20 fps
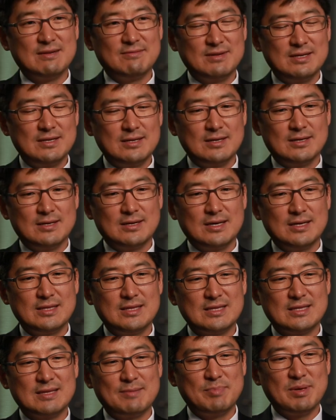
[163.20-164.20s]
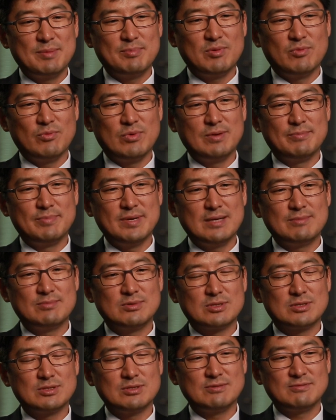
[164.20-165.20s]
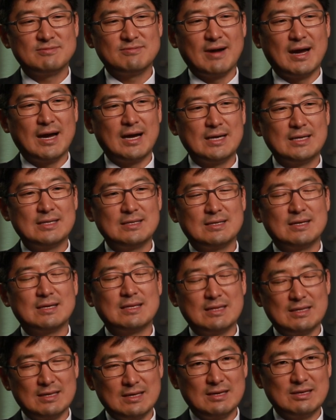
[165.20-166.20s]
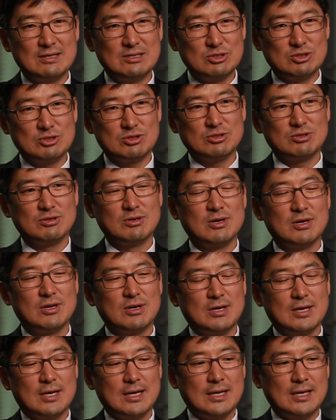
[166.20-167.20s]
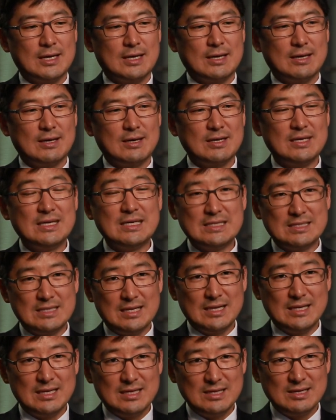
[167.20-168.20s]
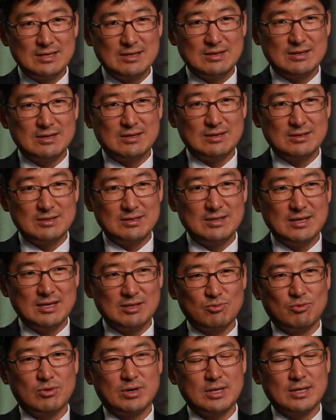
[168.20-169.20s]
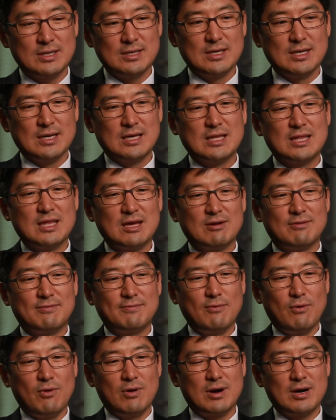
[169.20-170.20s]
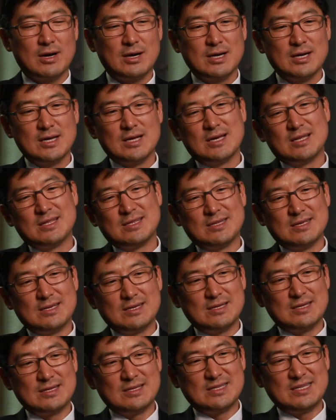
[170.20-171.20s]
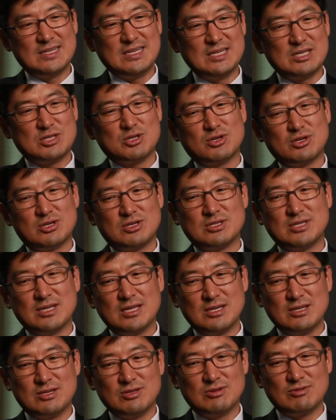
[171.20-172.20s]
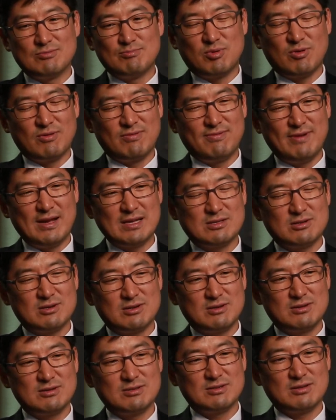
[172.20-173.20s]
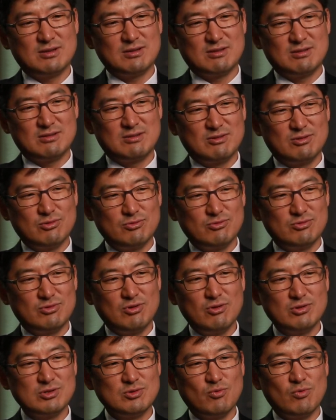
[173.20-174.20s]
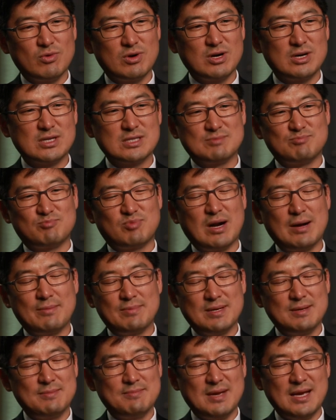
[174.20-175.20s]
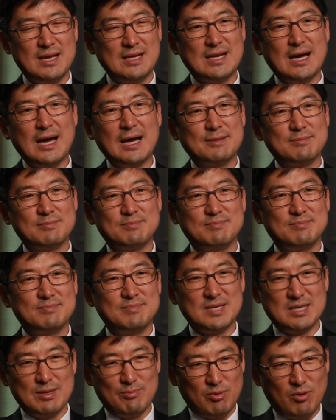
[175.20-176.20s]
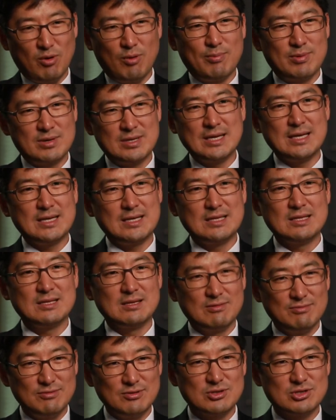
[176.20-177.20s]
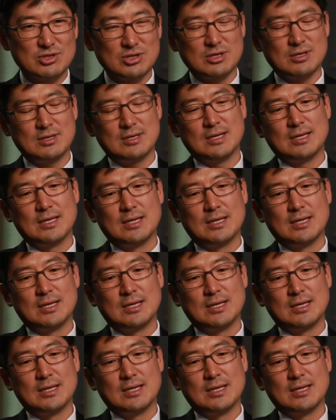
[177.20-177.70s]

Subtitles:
given, I think that people will be able to find things easily on the network. Therefore, the teachers and professors, those words probably may not be appropriate in the future.